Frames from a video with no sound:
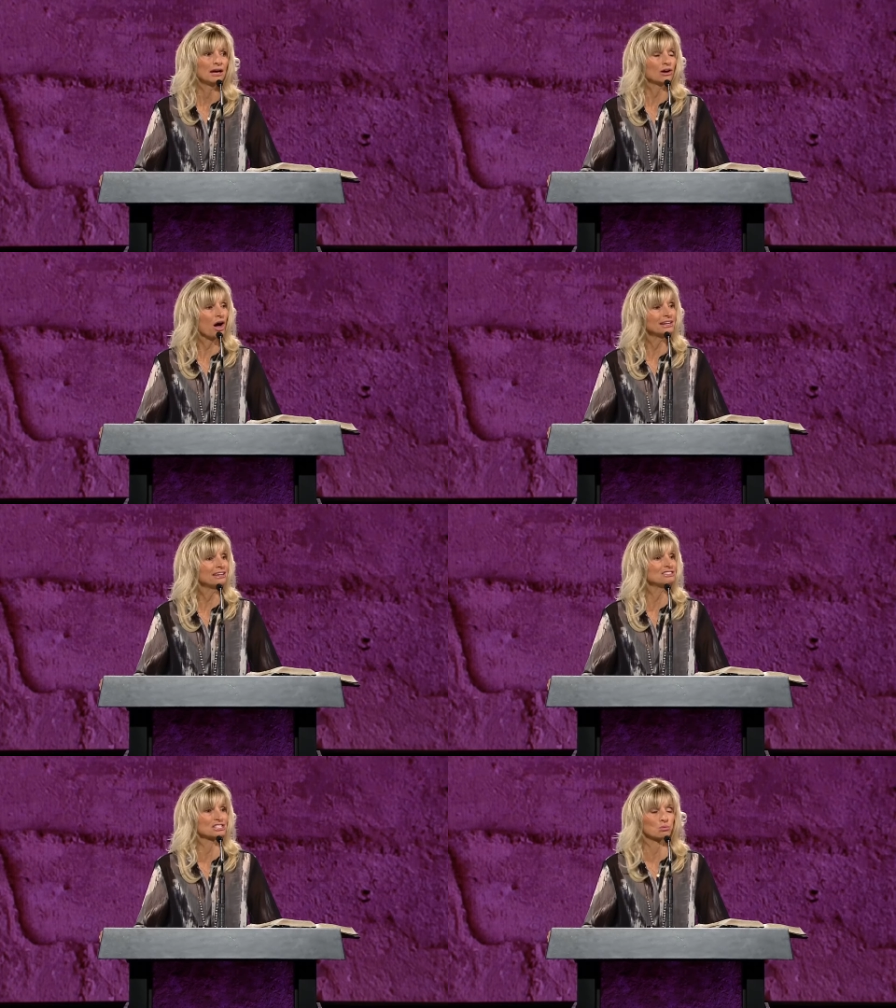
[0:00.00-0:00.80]
God
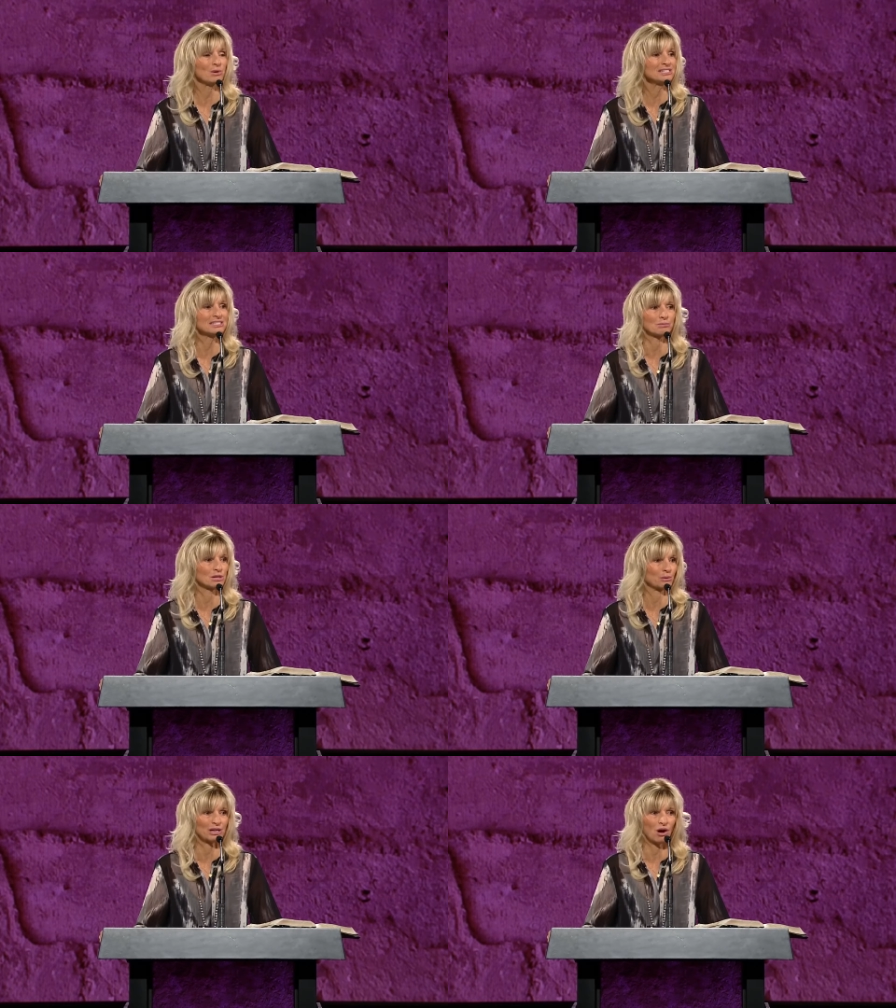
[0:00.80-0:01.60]
gives us wisdom
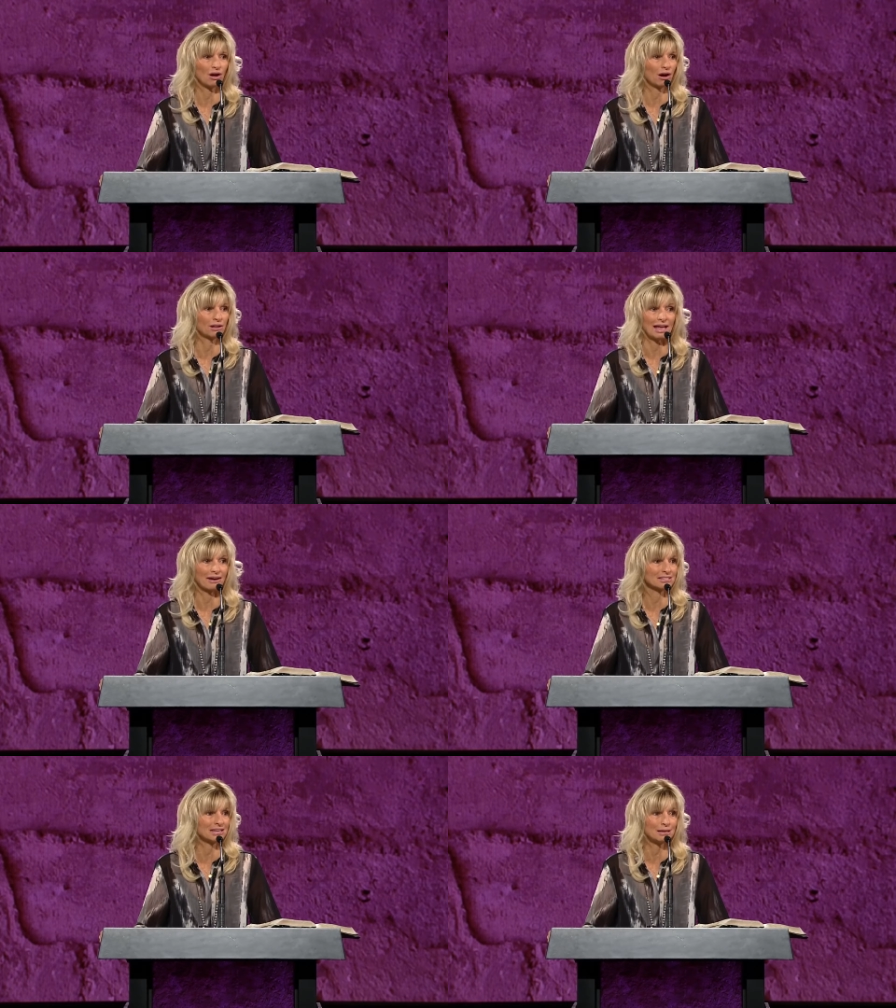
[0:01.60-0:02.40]
when we call
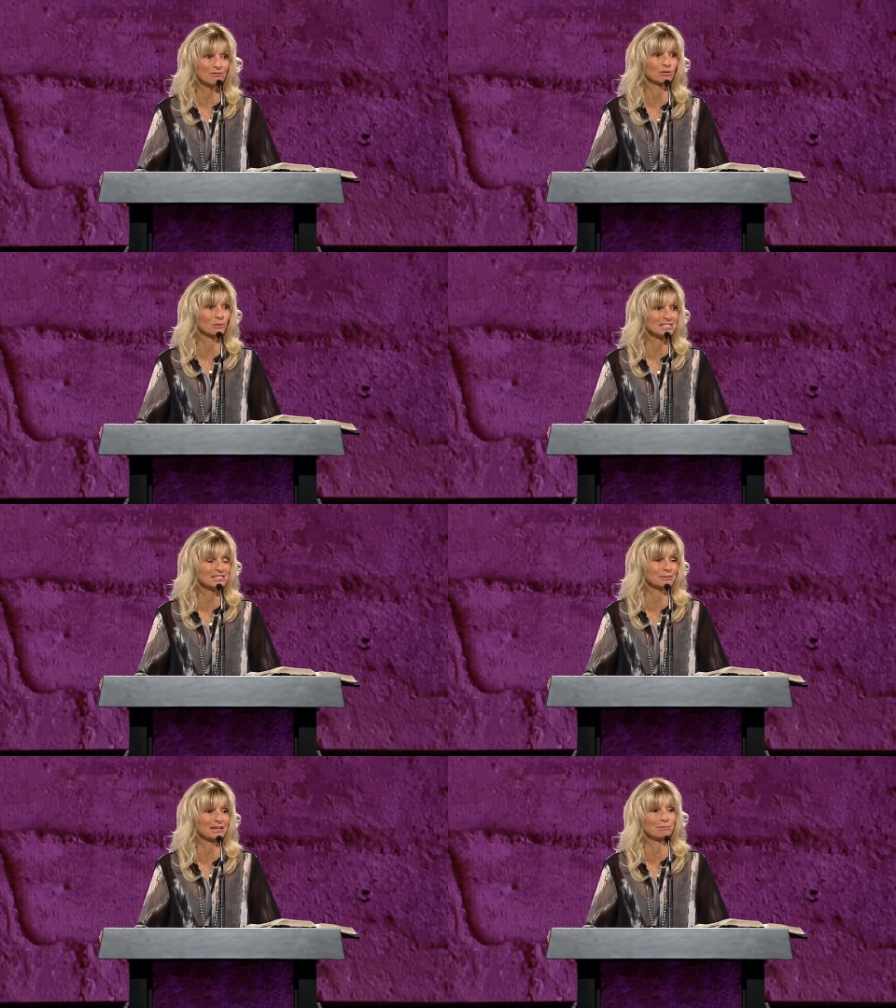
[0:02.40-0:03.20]
out to him for
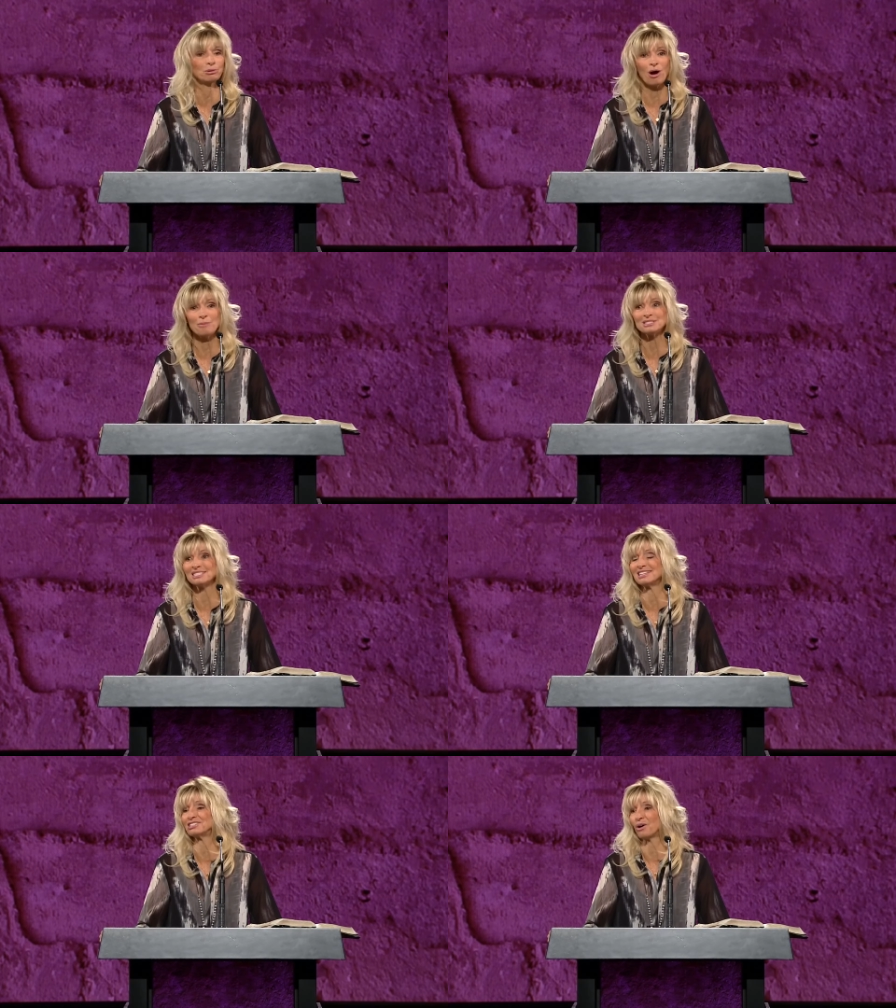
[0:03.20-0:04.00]
wisdom. He
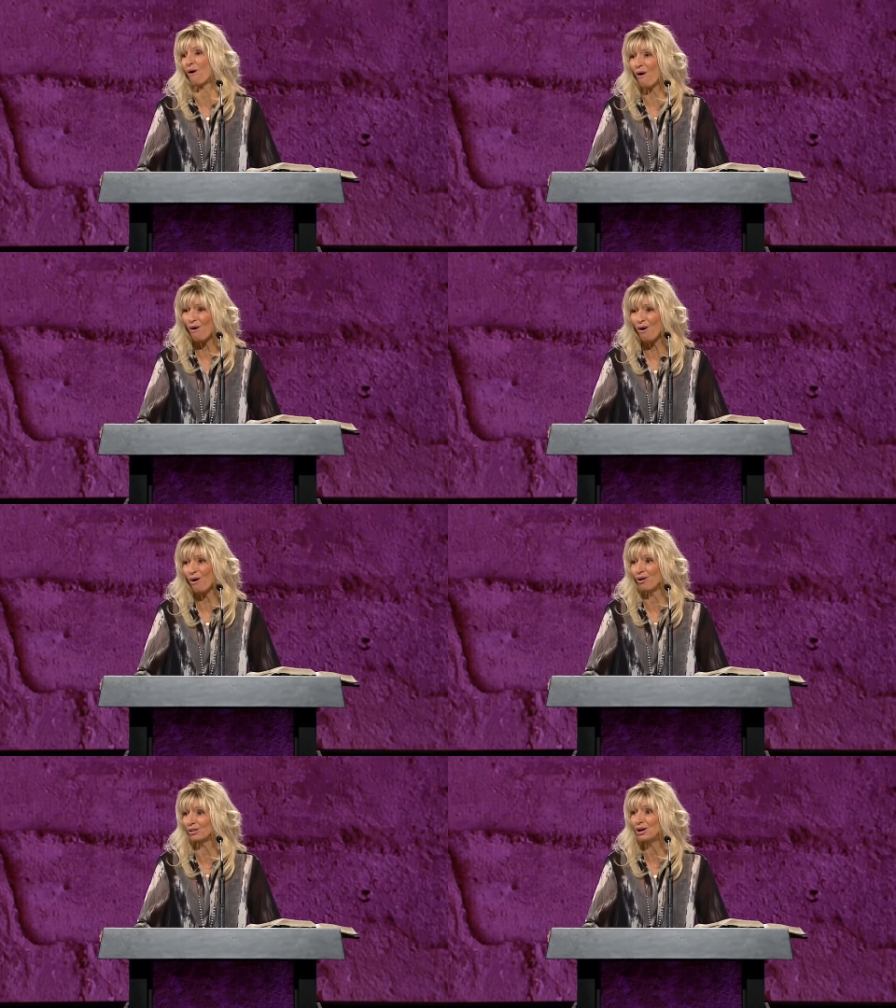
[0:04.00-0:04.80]
promises it to
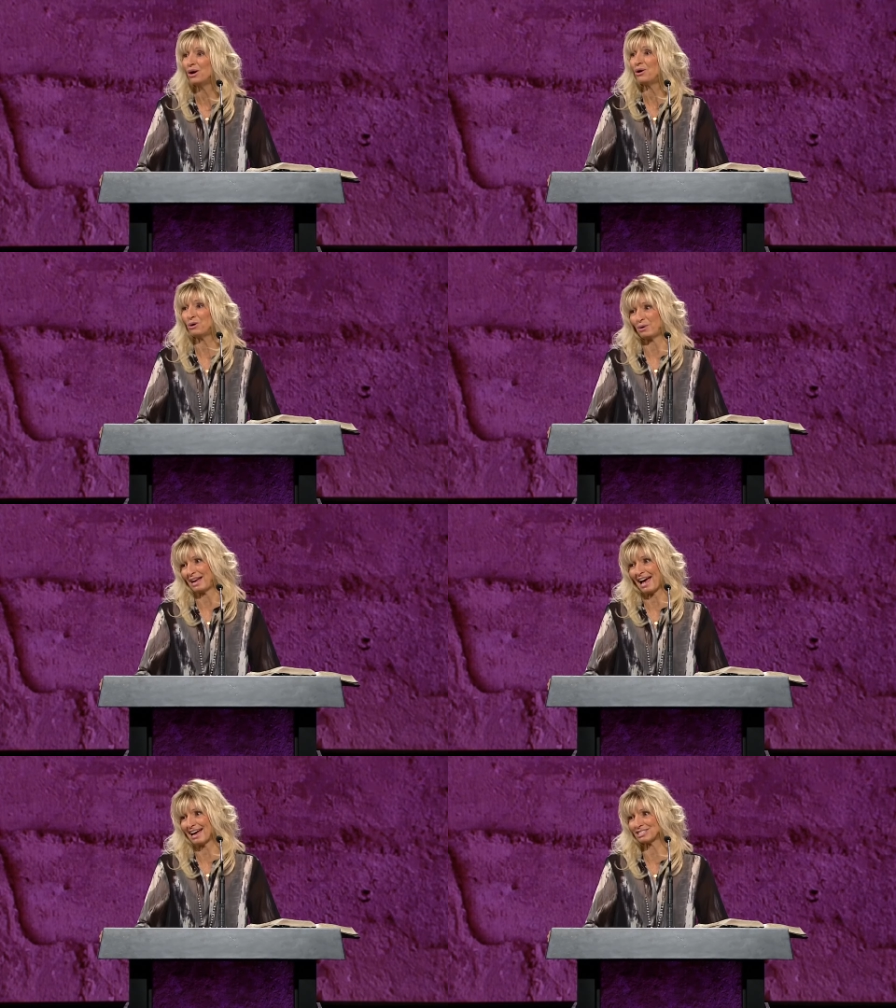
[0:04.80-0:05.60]
all who would
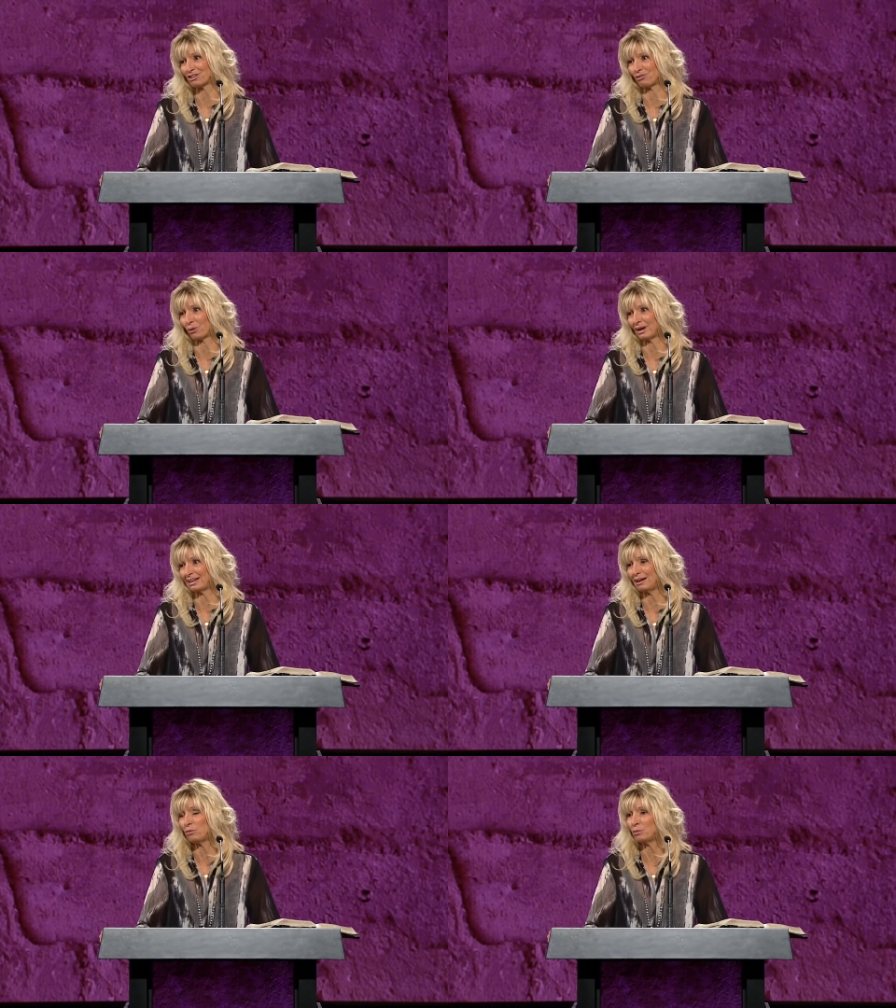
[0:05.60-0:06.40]
ask for it.
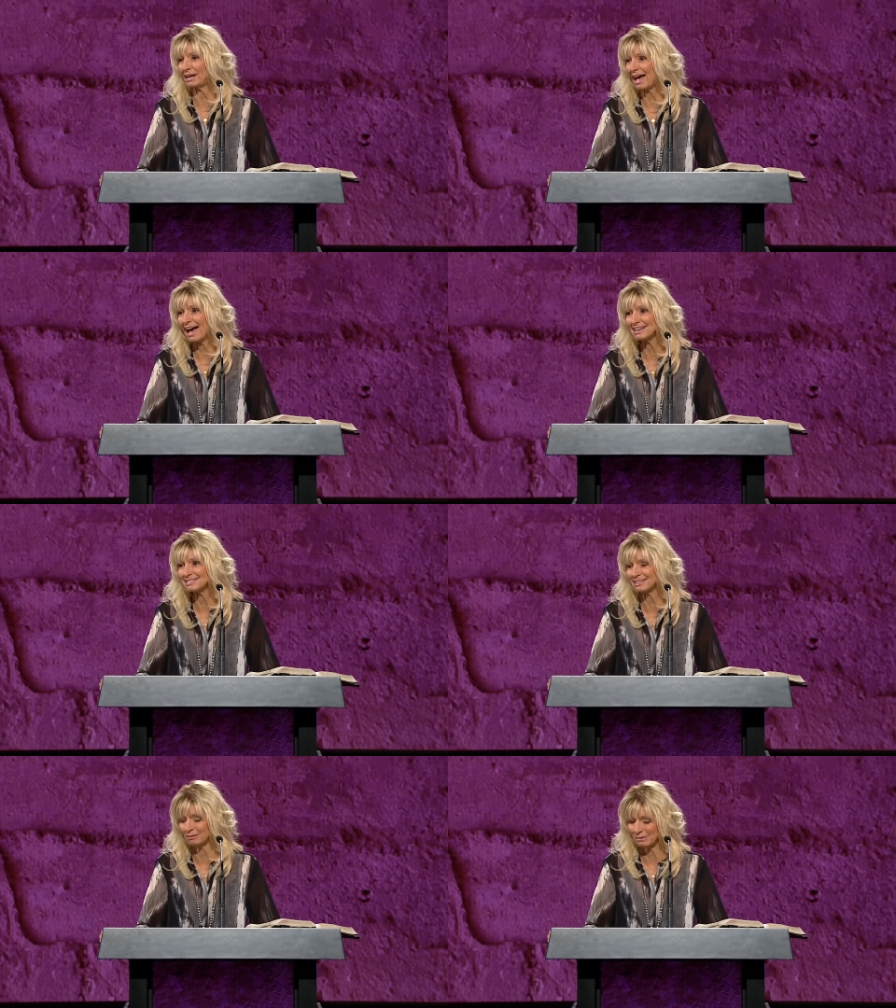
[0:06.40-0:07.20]
And when we
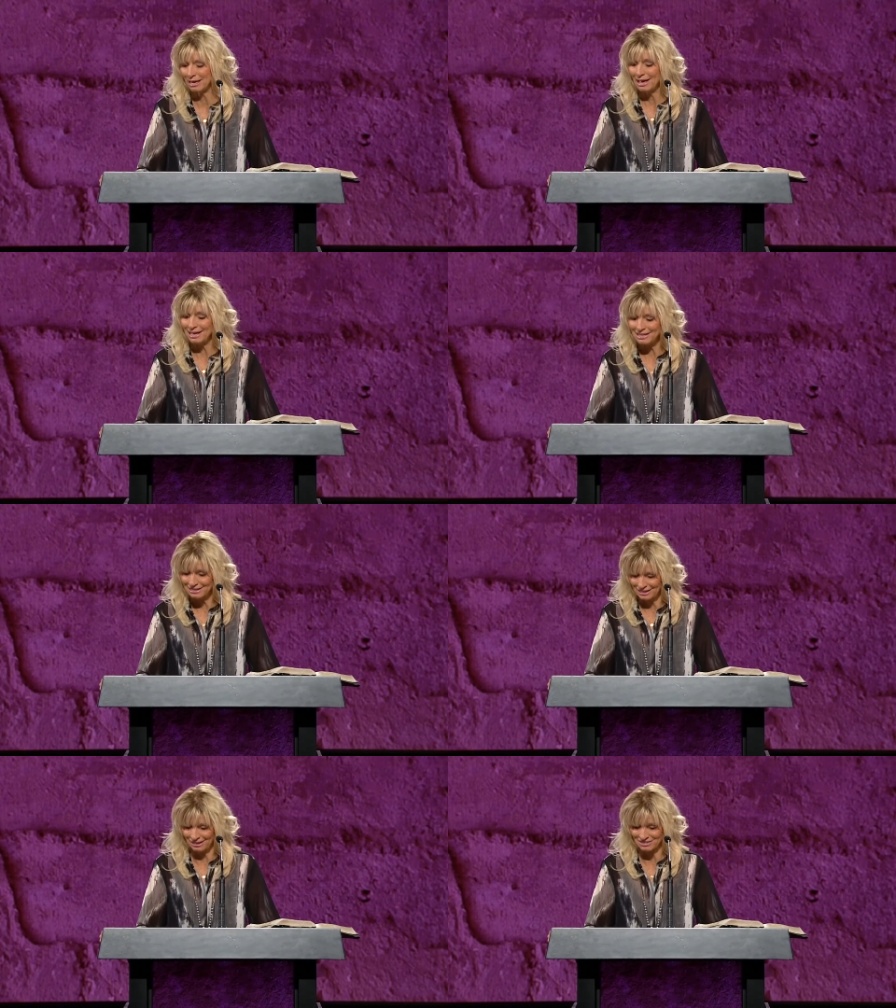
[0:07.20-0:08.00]
ask him, he
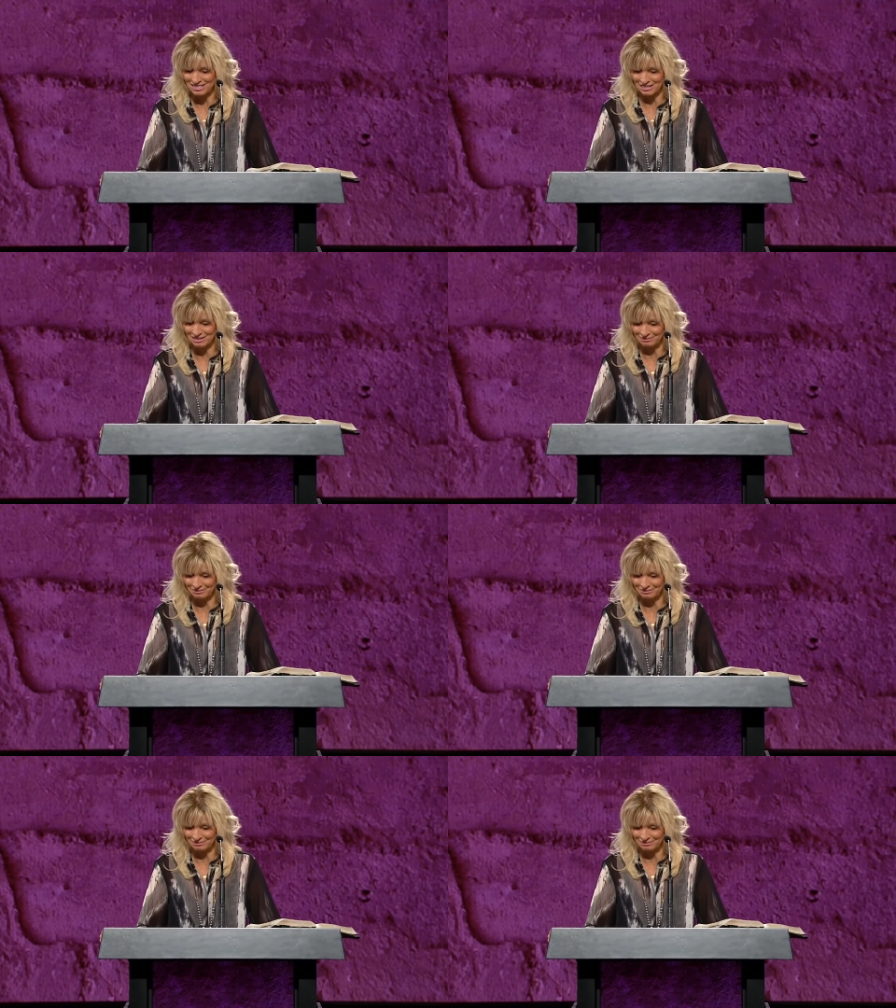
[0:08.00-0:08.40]
gives it.